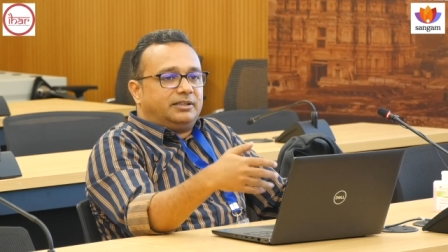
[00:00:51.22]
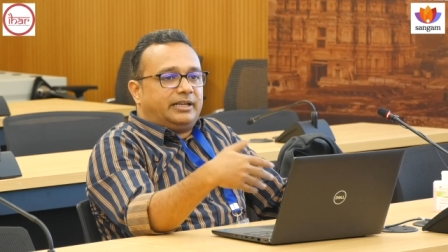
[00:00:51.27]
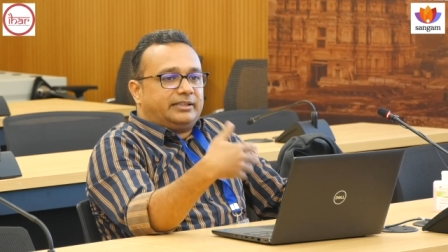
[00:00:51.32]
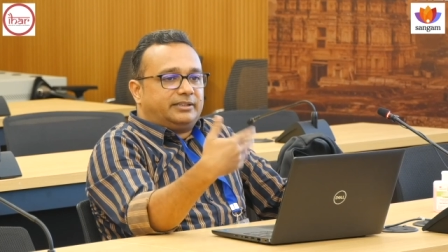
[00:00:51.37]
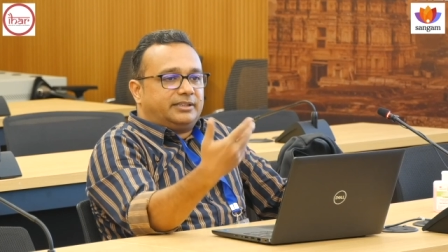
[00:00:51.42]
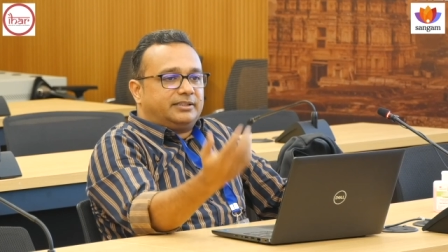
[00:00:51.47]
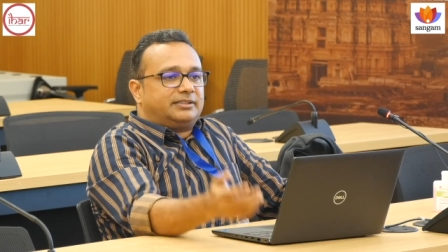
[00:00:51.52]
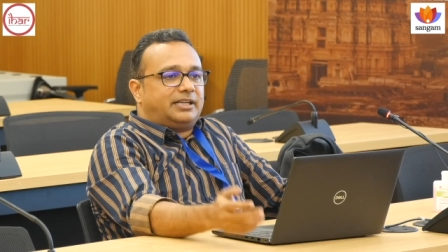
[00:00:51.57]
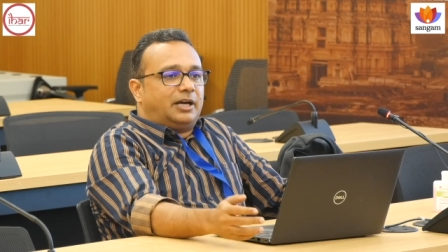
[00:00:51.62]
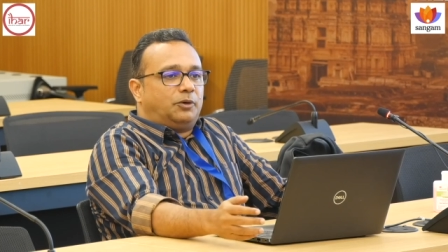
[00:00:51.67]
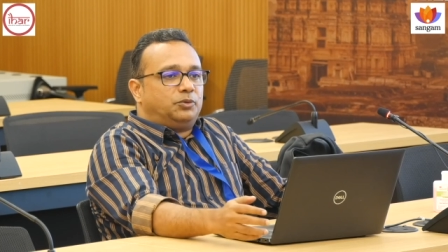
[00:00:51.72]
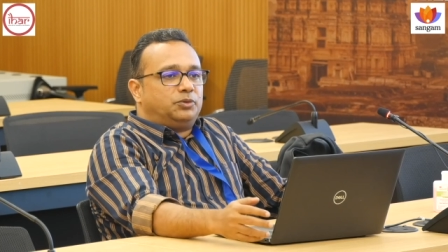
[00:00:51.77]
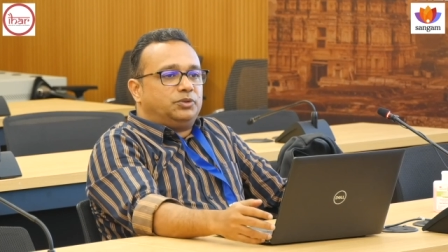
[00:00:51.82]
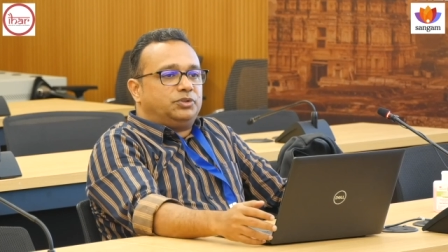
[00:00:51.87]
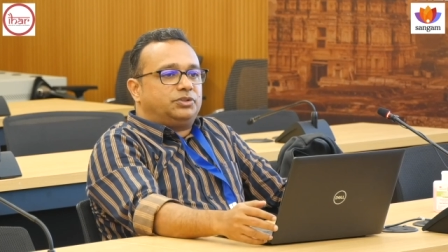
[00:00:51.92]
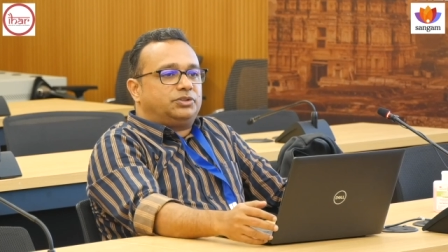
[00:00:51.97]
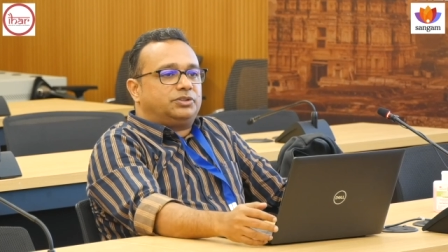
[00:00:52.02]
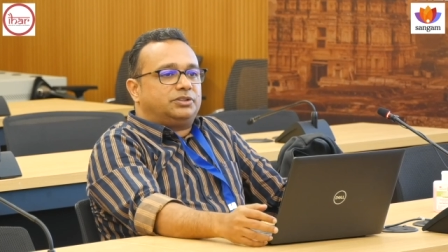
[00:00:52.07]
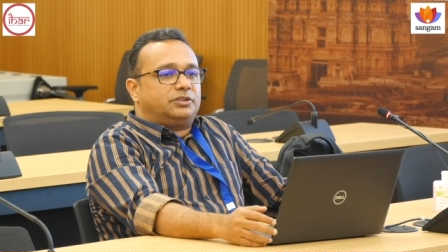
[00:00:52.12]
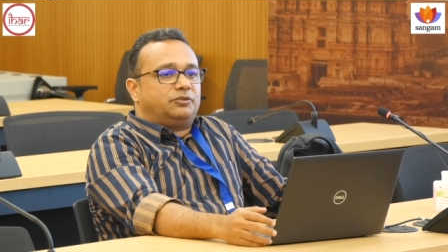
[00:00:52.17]
like the
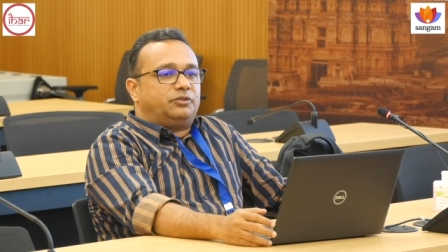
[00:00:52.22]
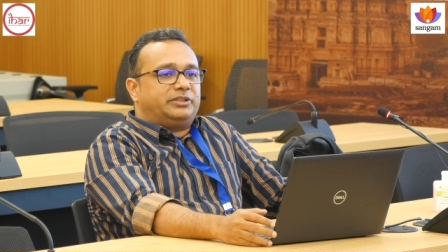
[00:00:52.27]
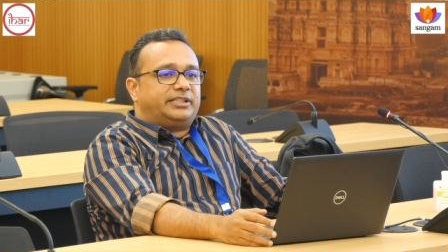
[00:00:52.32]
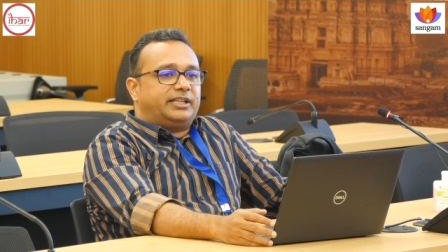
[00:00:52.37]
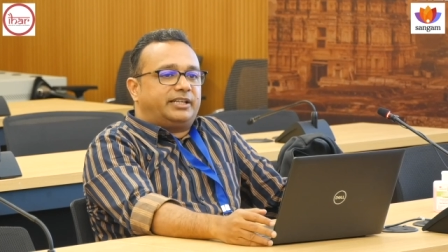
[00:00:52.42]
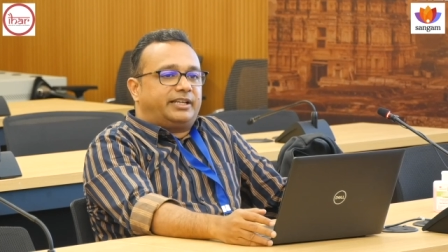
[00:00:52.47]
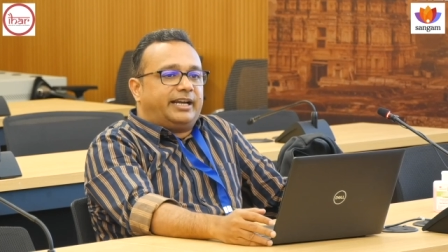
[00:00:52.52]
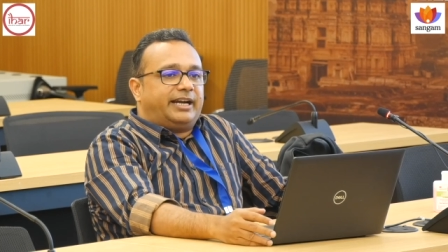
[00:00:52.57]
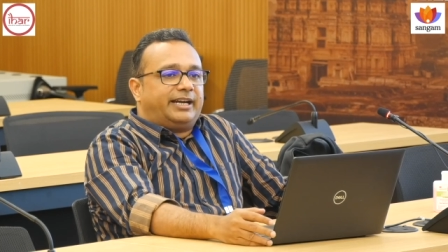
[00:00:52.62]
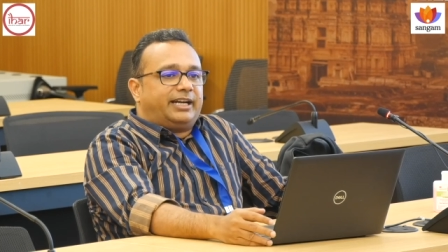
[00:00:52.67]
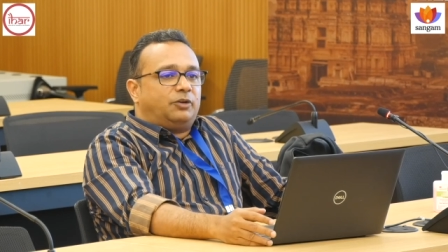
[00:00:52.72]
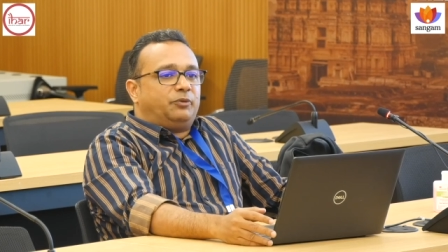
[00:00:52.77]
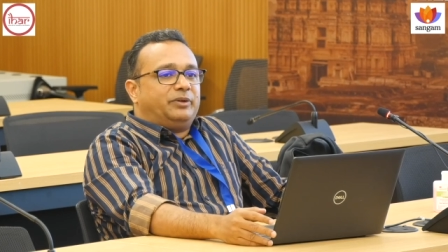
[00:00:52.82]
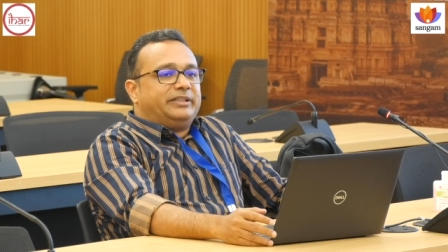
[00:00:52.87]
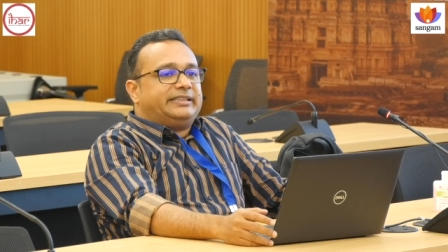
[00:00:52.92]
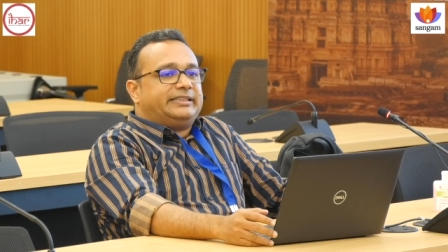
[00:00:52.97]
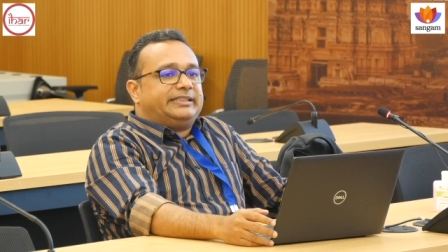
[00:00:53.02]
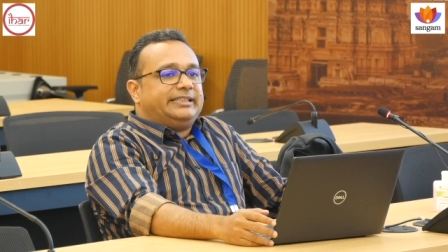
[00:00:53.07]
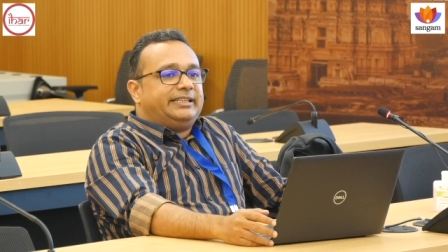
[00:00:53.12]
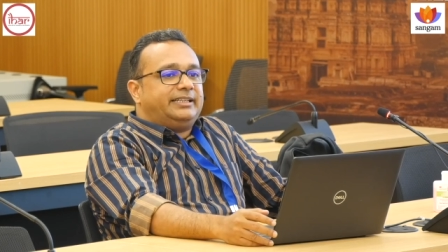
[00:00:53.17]
sounds which are created
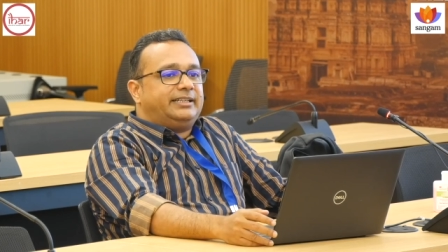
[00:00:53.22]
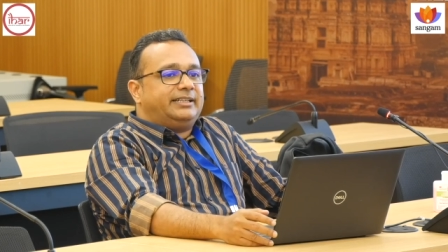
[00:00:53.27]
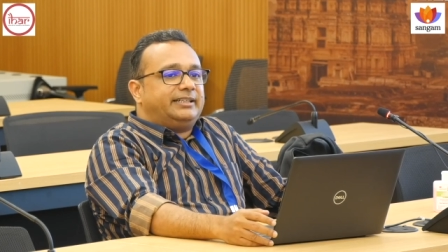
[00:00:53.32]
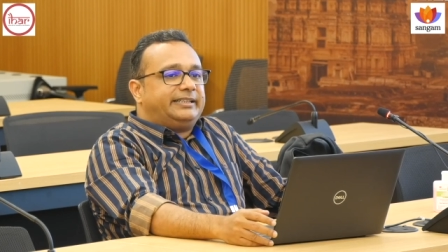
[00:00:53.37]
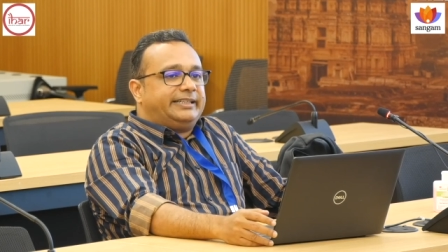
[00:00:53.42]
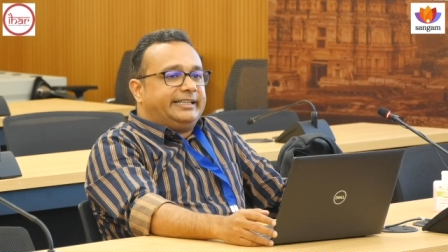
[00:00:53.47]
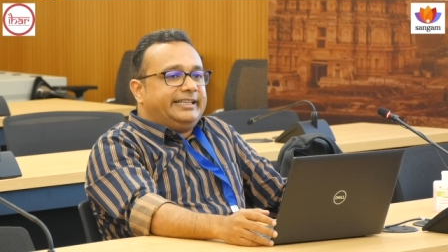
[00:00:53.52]
with teeth,